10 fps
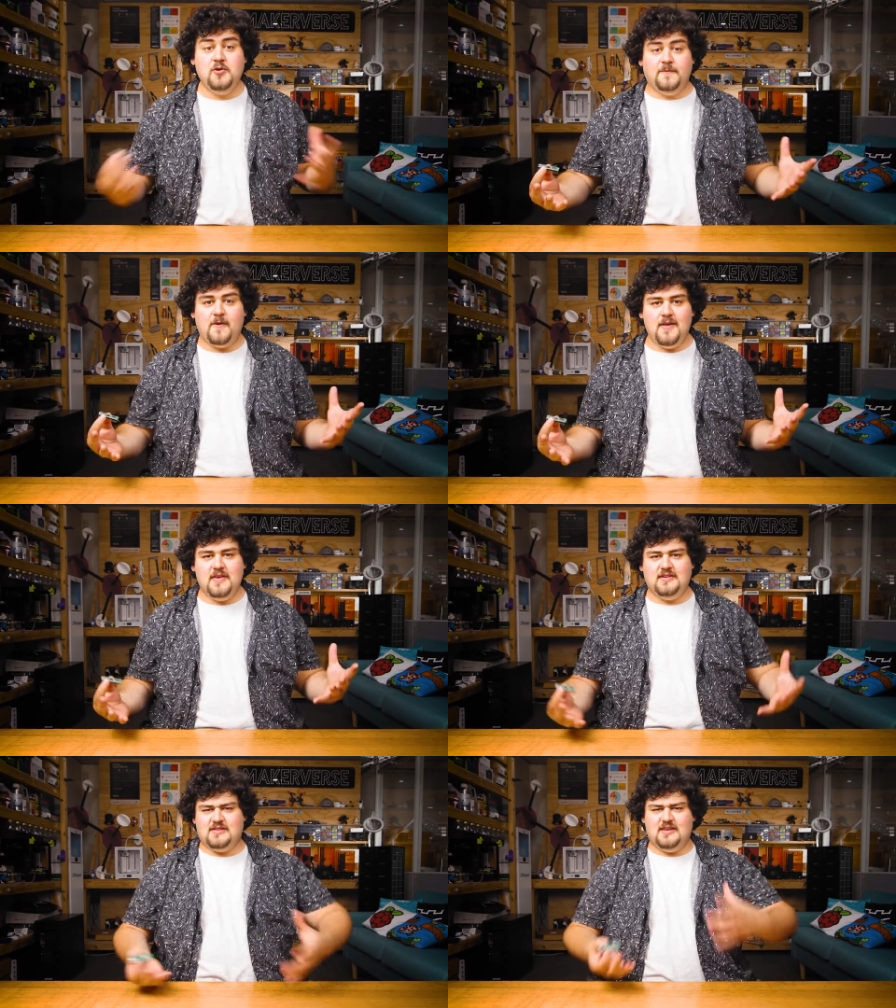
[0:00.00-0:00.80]
And you'll find
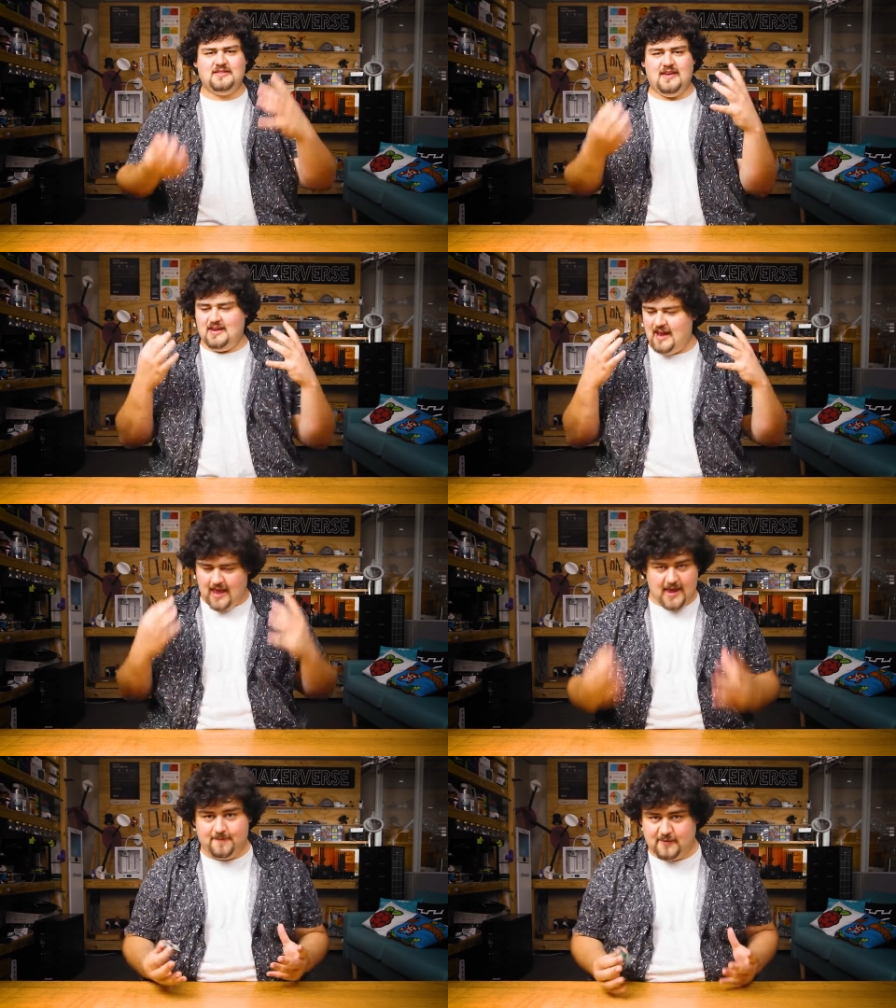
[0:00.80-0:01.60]
these things in
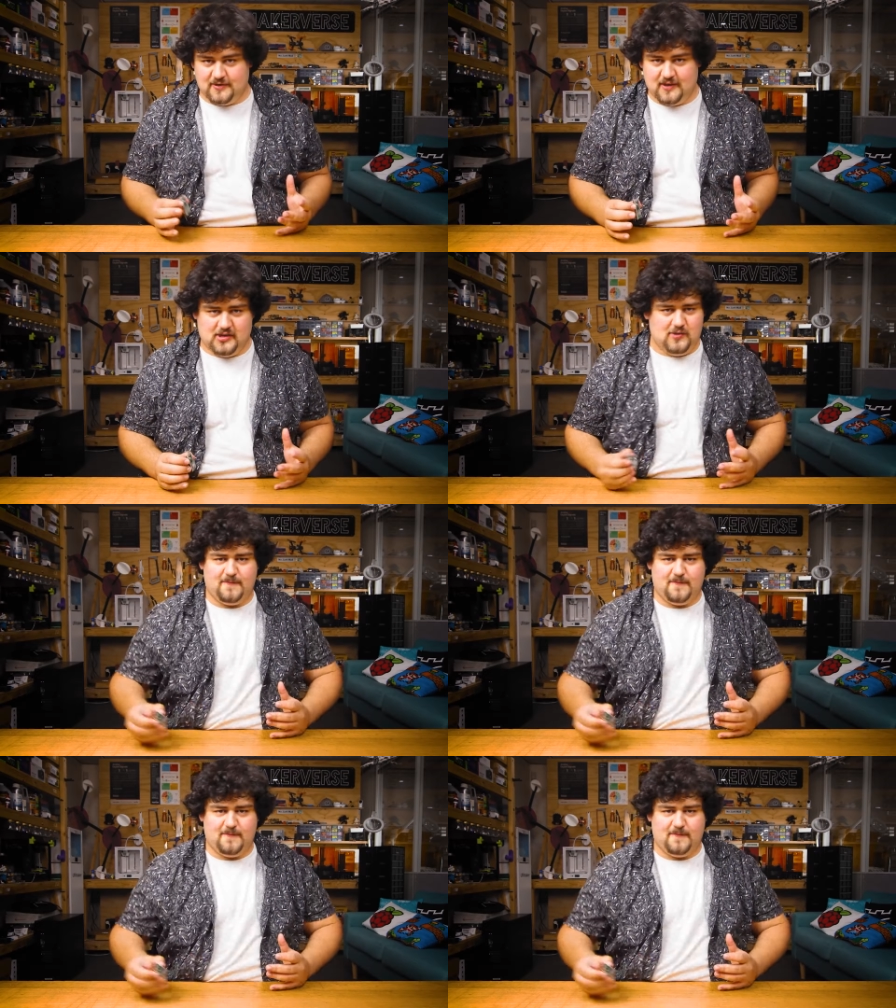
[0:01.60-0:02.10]
everything.